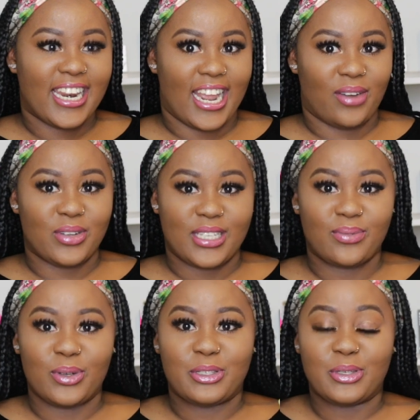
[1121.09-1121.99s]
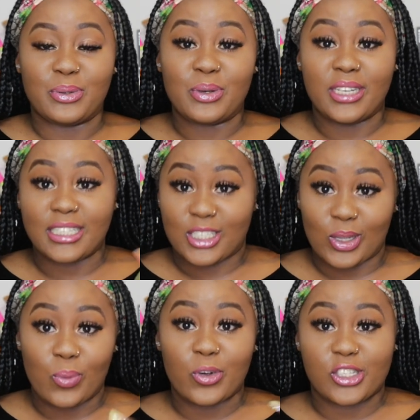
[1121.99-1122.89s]
that I was able to, in
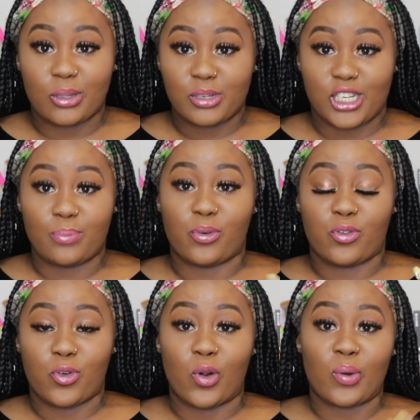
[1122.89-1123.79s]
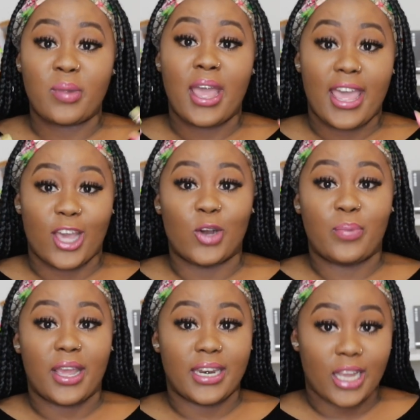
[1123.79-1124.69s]
some way, some shape or form,
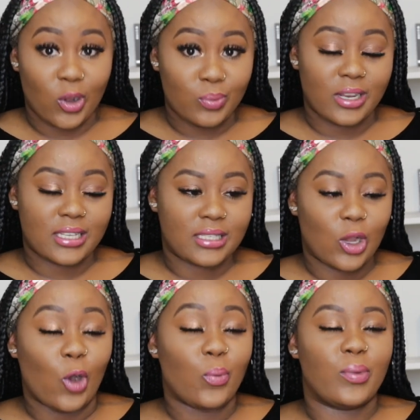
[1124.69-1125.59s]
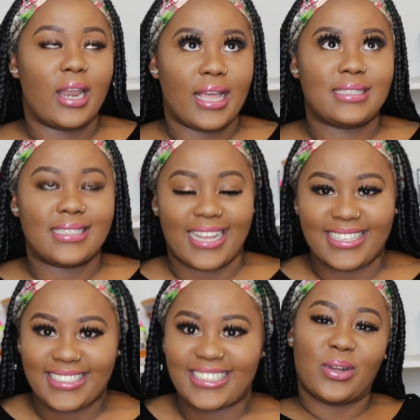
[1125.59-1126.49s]
help end
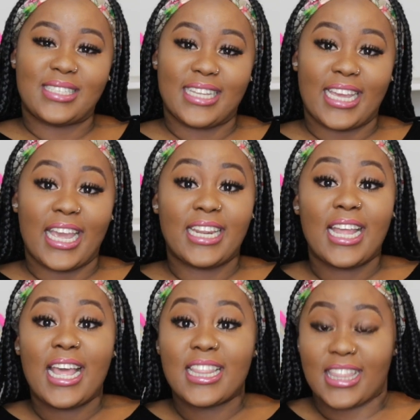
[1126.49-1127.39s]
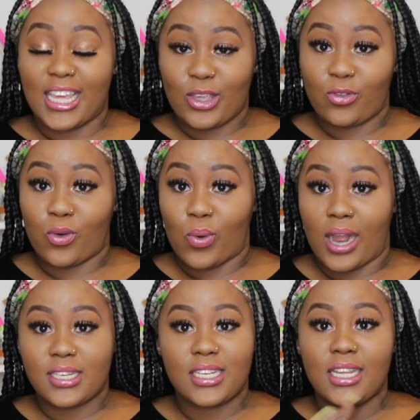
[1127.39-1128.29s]
homelessness. Once again, thank you for
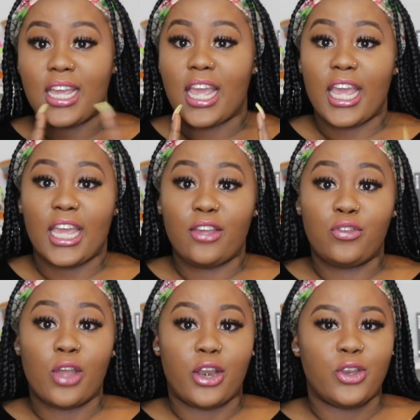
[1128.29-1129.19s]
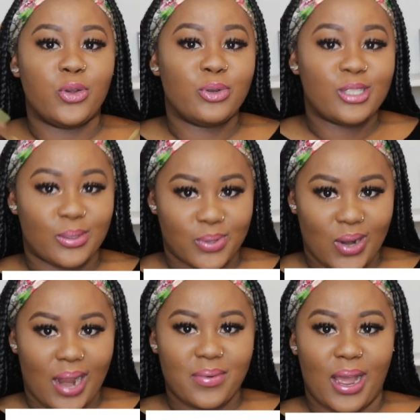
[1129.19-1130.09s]
watching. If you are new,
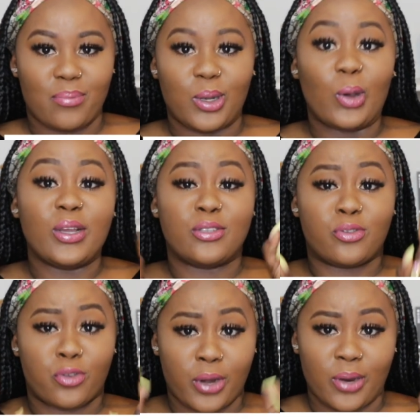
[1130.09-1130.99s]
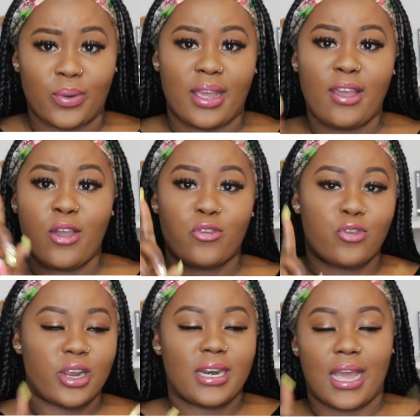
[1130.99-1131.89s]
subscribe down below. It's free, okay?
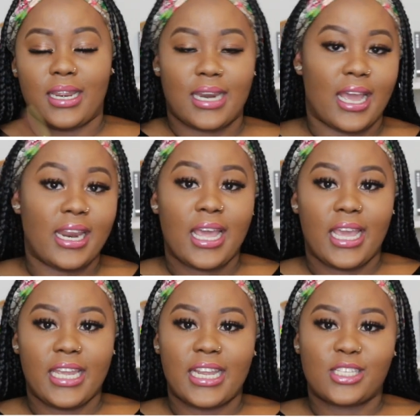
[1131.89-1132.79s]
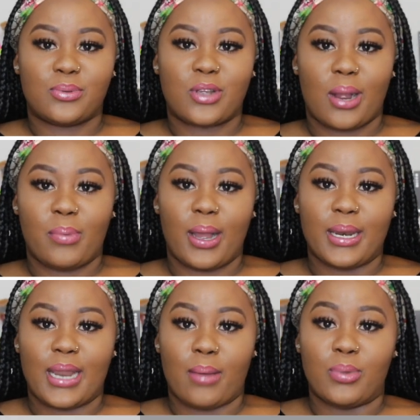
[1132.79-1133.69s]
Free 99. Hit that subscribe
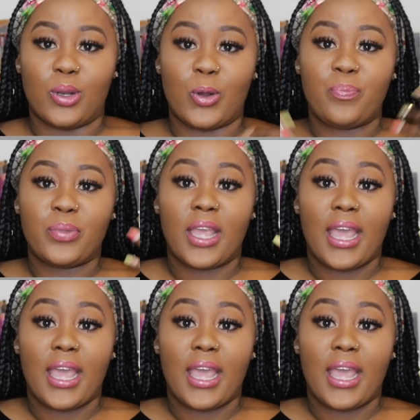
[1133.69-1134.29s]
button down below.